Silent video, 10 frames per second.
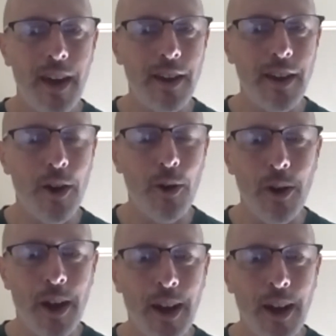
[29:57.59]
I know
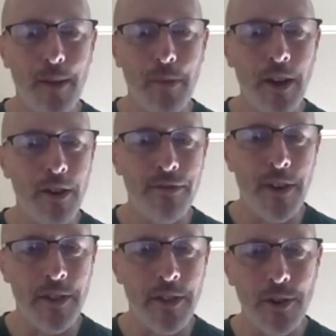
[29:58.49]
uh, my own
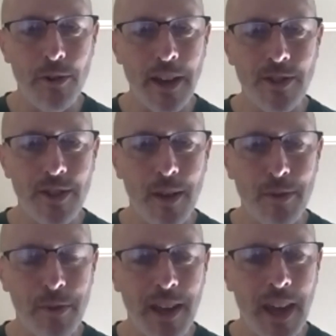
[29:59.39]
father, who likes to come
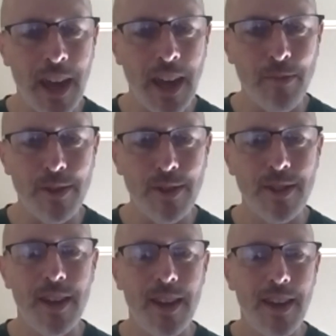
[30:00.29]
to my games,
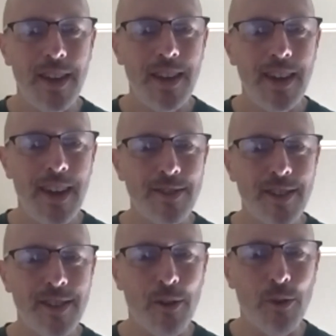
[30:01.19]
has
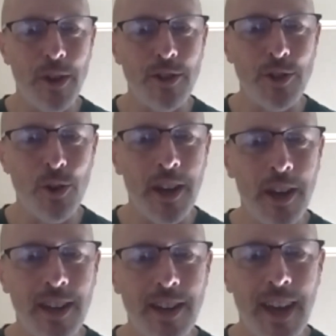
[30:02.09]
uh, really enjoyed
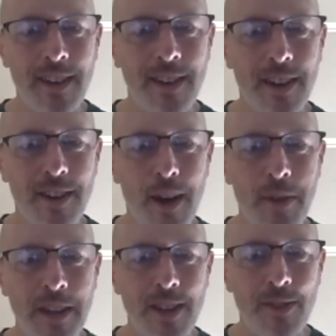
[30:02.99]
it and uh,
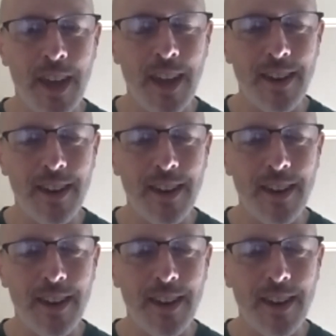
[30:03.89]
commented that